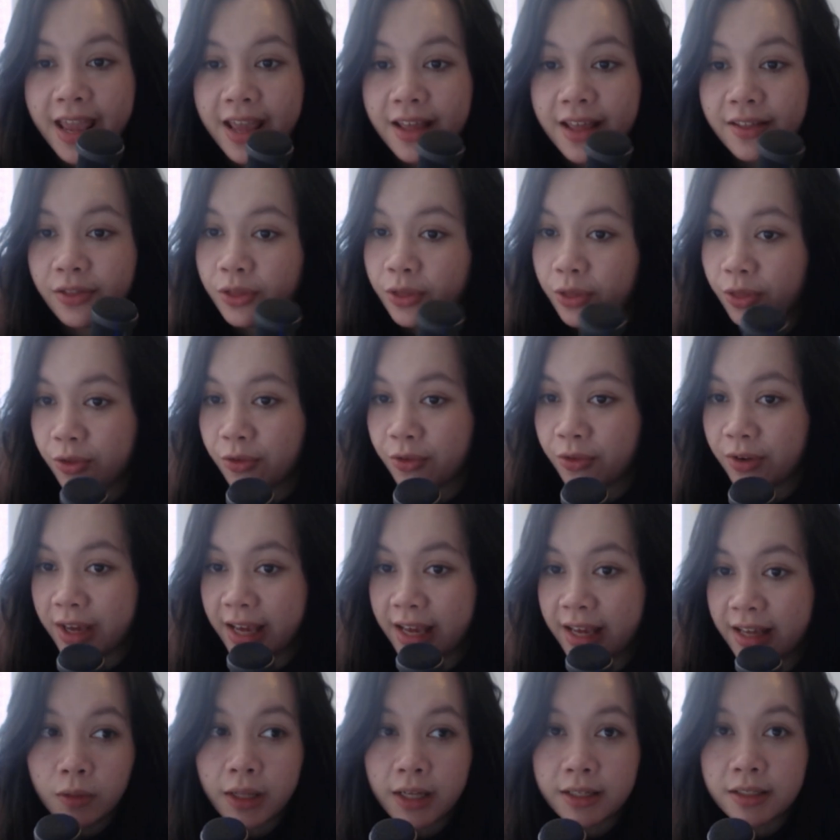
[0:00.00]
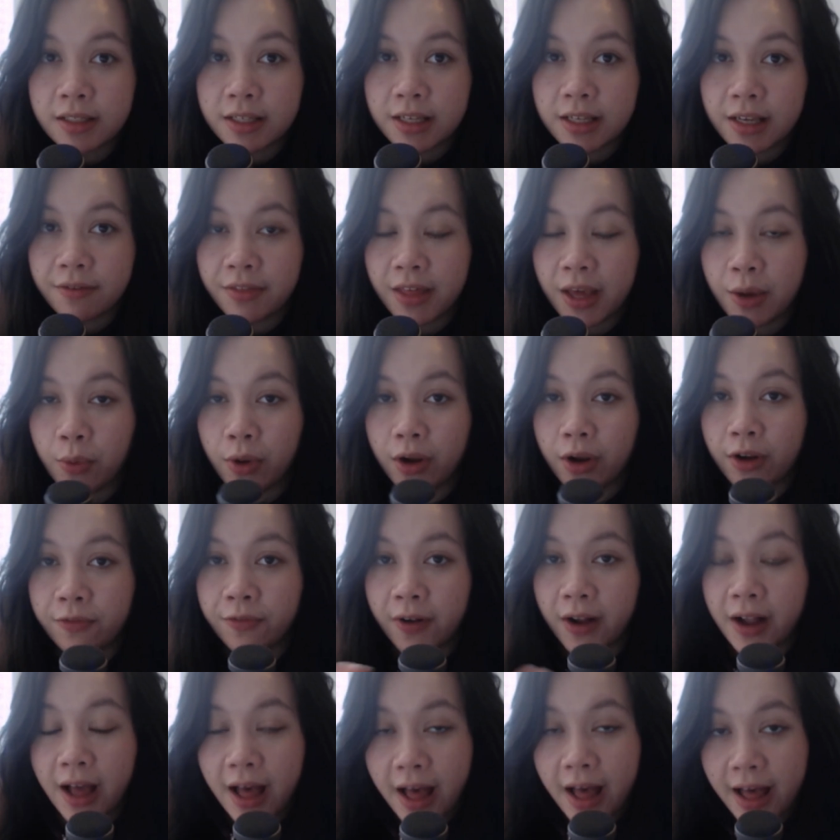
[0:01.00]
And 3. Let's see if they work
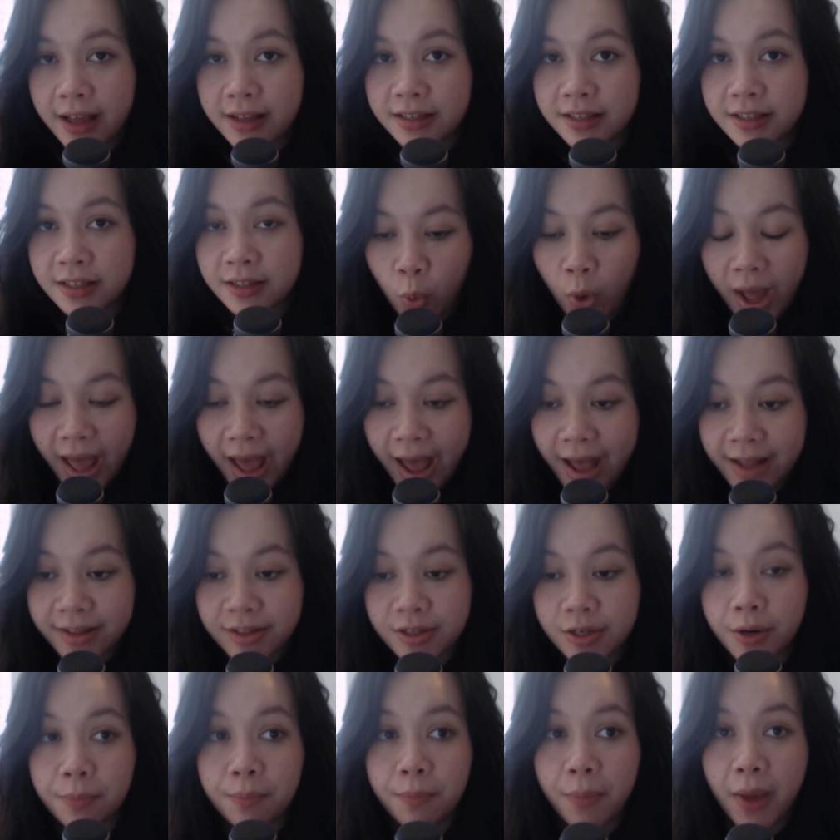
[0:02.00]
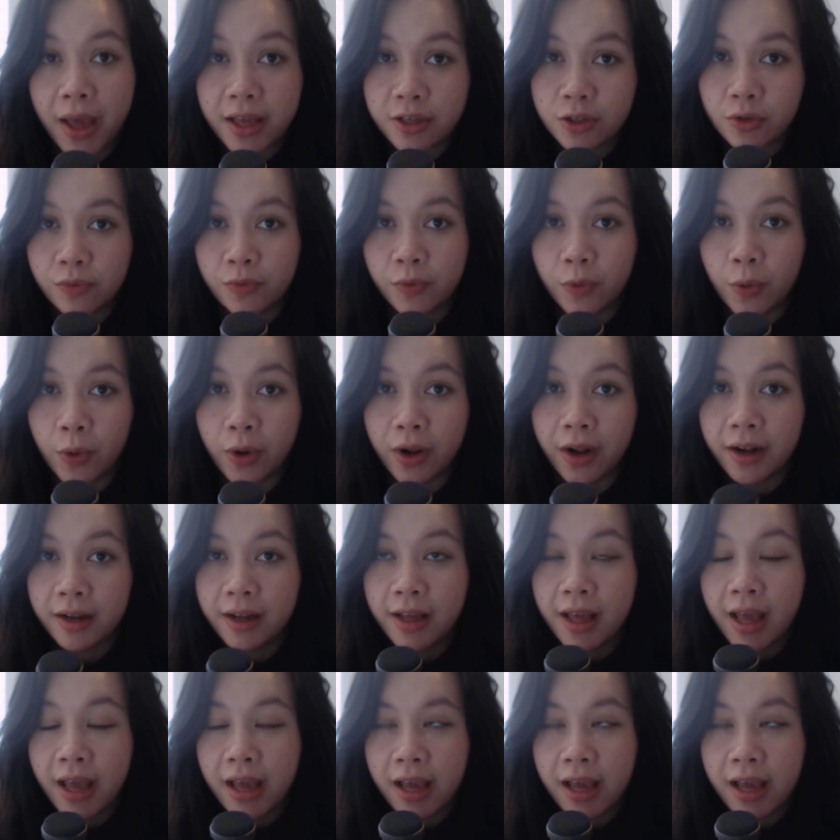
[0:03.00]
for us, what ads are best for,